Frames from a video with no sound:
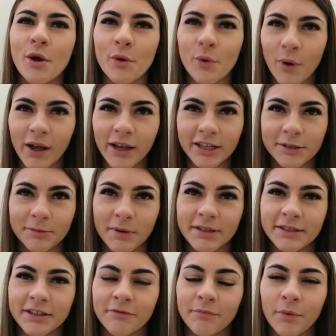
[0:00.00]
quite
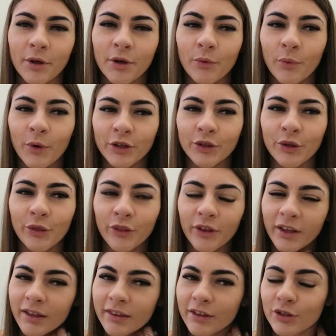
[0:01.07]
expensive, but when you
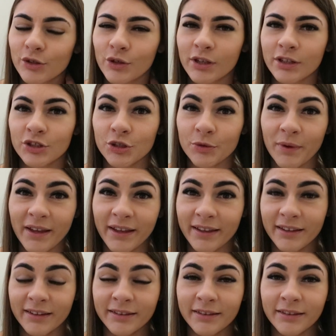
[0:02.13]
think that you can do it
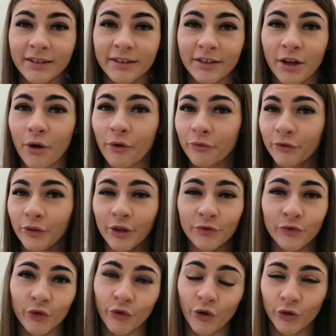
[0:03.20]
in the comfort
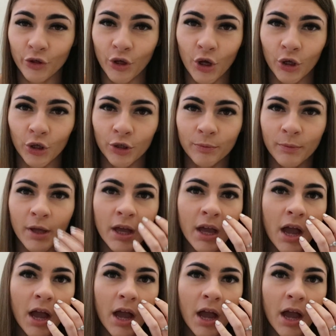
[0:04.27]
of your own home,